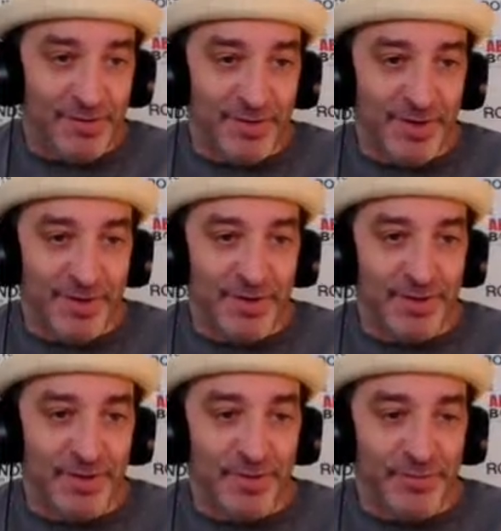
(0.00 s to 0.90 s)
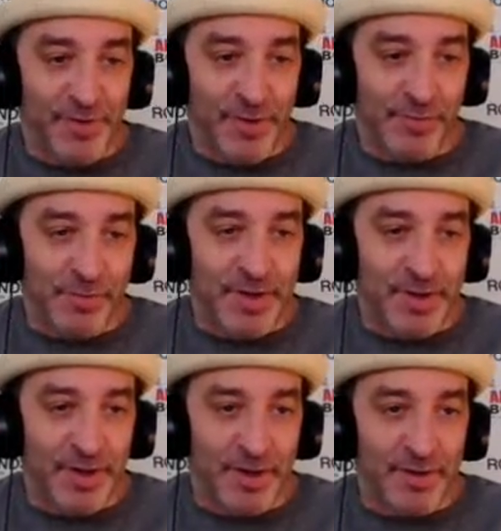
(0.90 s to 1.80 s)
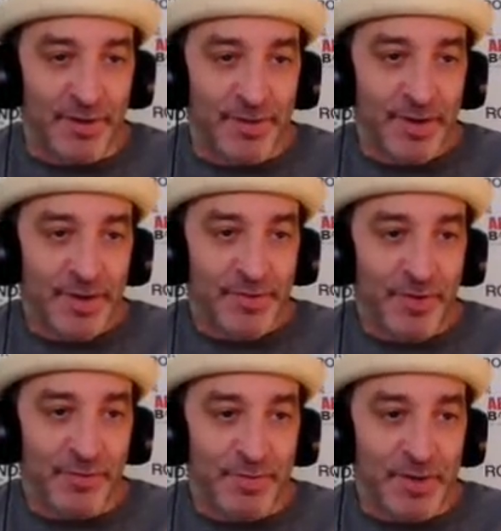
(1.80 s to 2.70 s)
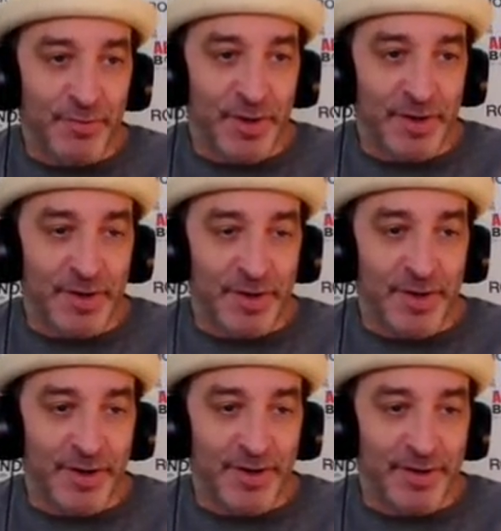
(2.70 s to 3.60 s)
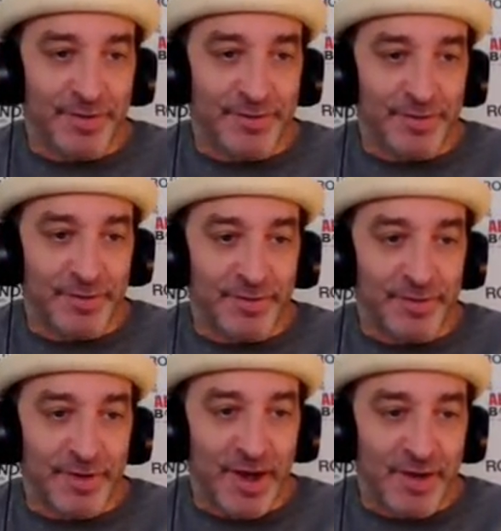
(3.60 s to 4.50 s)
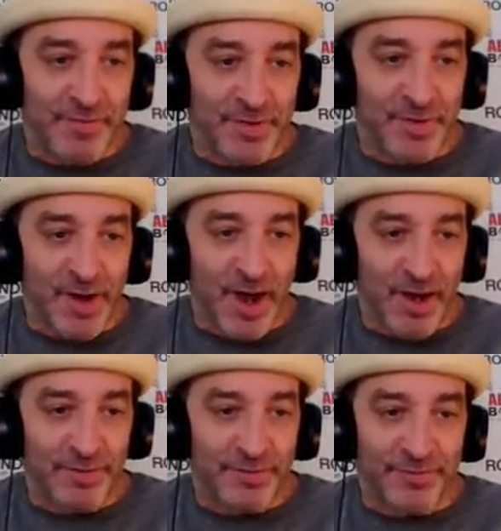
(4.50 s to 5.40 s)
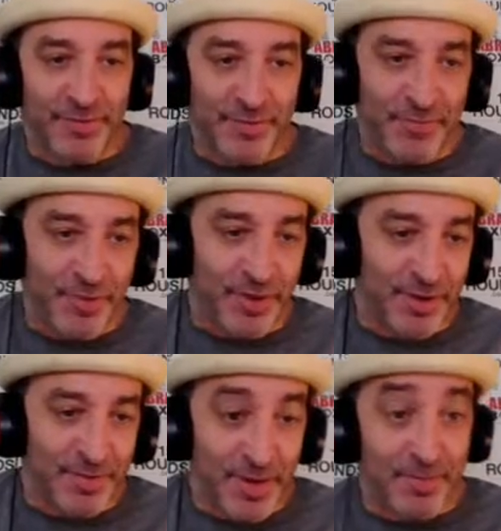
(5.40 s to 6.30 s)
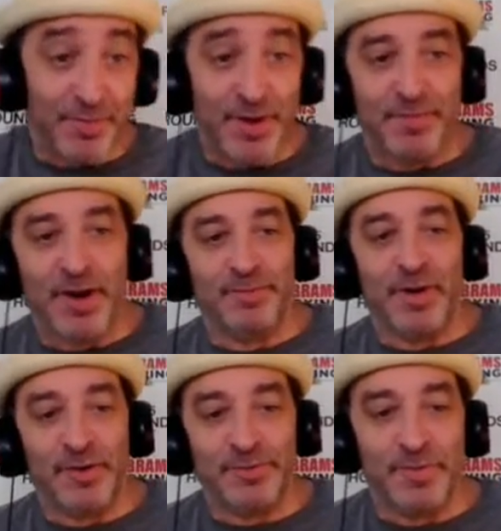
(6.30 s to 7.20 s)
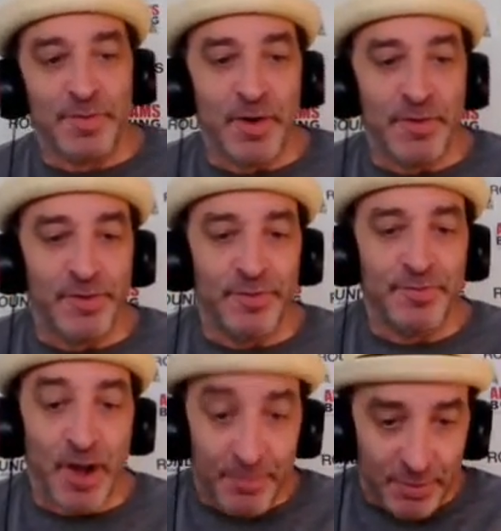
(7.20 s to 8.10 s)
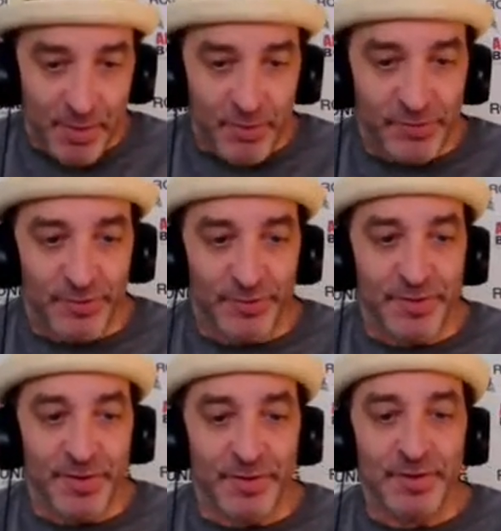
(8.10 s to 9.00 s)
the phone will be ringing to Dave and you guys for a possible promotional deal.